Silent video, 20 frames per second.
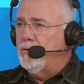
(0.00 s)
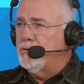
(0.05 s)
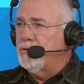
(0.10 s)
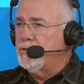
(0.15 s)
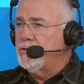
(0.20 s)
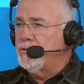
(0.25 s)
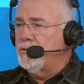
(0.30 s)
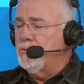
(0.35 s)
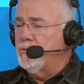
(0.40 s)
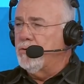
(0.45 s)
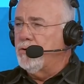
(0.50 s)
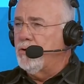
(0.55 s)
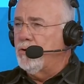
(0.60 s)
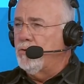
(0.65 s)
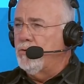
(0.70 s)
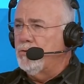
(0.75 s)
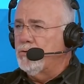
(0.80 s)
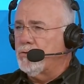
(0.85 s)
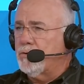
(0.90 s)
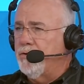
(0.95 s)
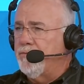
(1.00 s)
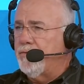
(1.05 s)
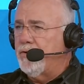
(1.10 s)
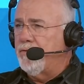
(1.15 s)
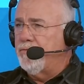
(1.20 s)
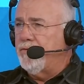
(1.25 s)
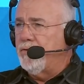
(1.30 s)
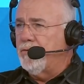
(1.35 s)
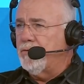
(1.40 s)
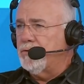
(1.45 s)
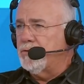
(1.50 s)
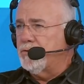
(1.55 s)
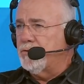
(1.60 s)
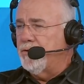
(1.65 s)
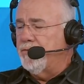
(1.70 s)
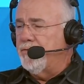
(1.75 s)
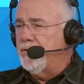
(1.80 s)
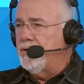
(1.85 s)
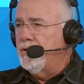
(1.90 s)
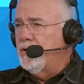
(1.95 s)
You're just so goal driven and focus
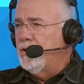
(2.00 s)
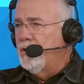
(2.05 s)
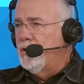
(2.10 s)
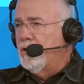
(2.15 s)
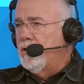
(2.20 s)
driven